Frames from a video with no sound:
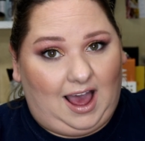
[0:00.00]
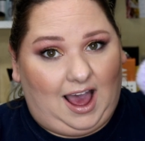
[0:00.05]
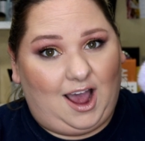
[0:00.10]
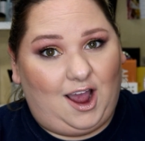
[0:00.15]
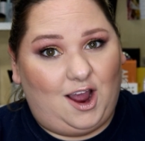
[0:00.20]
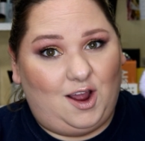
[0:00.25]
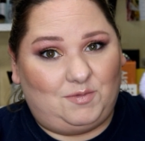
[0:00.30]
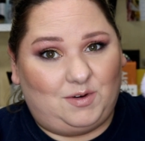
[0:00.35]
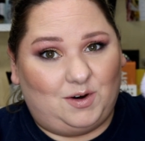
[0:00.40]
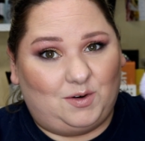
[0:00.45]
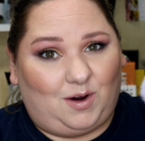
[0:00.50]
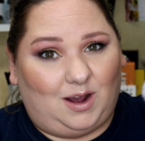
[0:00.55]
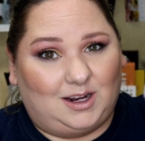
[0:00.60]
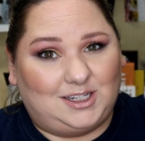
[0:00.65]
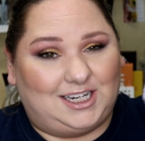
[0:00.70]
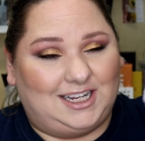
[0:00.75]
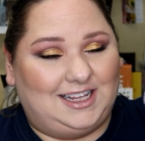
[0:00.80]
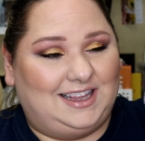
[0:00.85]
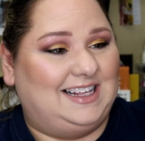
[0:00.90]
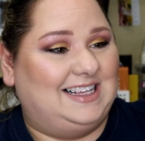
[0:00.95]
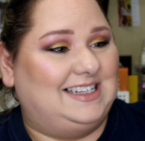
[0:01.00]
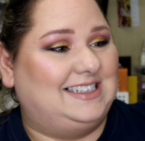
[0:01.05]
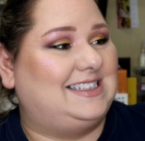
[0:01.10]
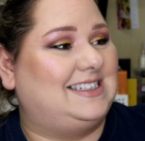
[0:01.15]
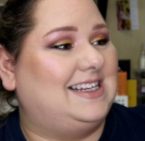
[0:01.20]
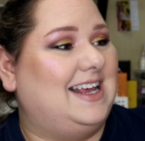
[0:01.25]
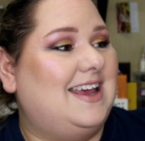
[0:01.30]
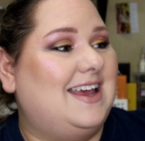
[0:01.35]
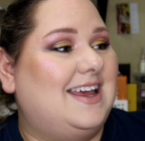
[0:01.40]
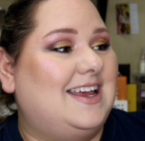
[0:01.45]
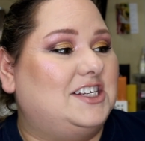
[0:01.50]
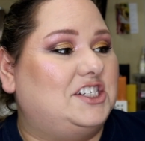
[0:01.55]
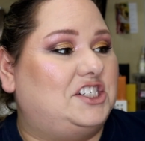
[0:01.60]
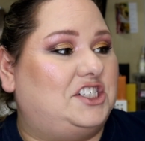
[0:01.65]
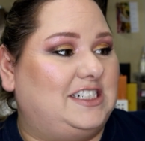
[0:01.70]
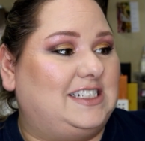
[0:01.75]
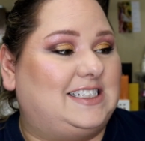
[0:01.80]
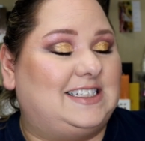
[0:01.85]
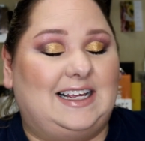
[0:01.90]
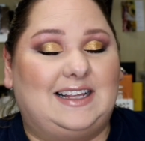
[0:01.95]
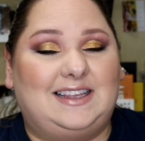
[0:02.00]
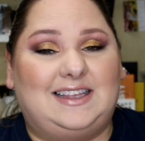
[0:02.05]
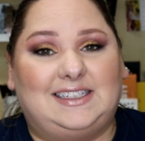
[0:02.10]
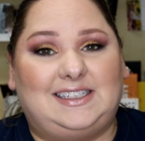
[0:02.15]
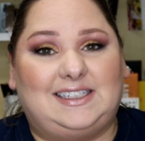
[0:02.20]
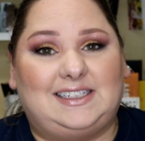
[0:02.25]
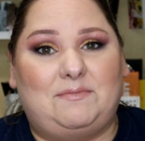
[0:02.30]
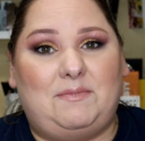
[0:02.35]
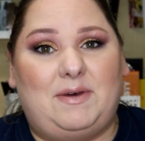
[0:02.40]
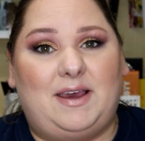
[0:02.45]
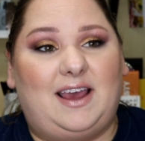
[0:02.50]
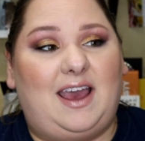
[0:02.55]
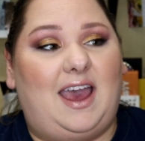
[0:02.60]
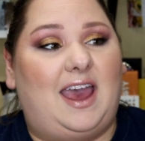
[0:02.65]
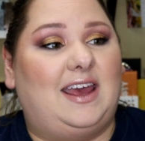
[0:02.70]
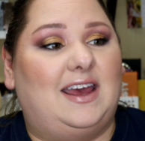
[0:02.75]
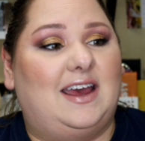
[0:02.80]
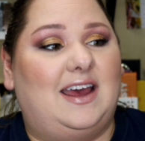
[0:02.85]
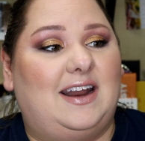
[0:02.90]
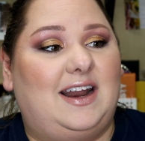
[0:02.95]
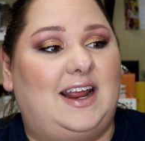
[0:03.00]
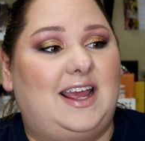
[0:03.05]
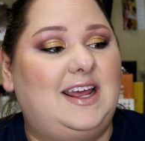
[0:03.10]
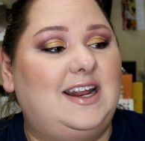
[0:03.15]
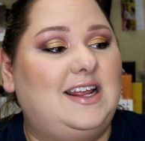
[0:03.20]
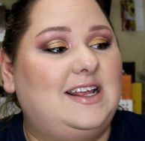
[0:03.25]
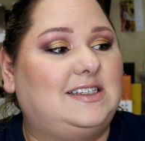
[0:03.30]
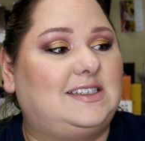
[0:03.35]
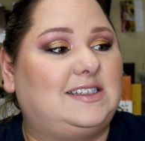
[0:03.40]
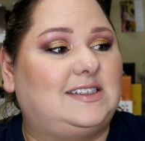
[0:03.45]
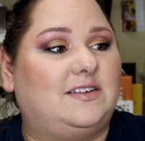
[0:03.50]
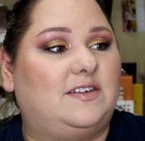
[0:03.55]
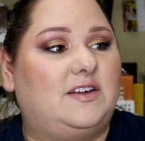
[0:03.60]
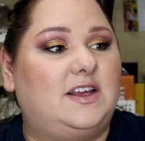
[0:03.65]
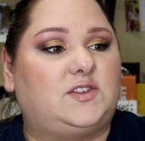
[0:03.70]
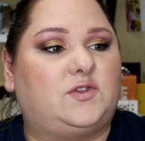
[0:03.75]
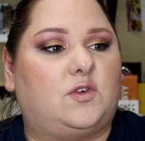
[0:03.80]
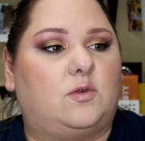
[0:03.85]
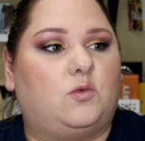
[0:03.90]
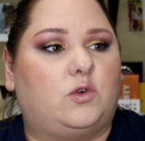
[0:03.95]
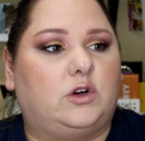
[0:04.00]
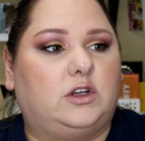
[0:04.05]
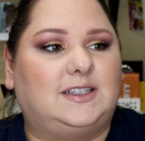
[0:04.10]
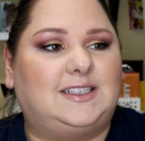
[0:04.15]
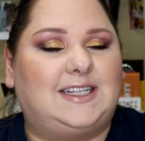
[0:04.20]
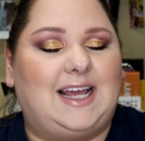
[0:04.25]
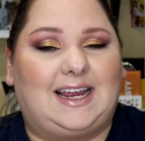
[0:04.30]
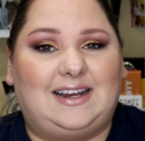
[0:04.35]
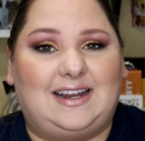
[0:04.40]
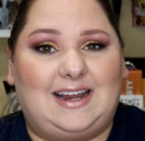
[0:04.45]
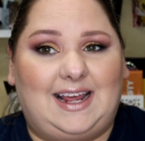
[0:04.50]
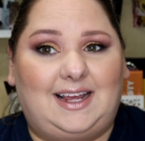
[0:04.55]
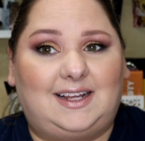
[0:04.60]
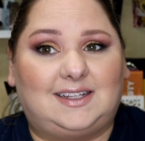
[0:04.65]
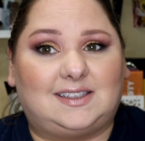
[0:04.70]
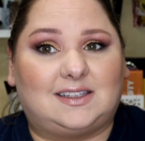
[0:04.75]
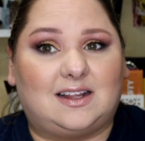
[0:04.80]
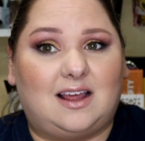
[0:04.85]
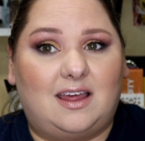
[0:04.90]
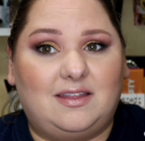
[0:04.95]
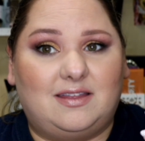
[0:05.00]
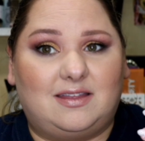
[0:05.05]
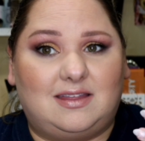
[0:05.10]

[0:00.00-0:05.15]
I hope you're watching this. She sent this to me, and it's from Real Techniques.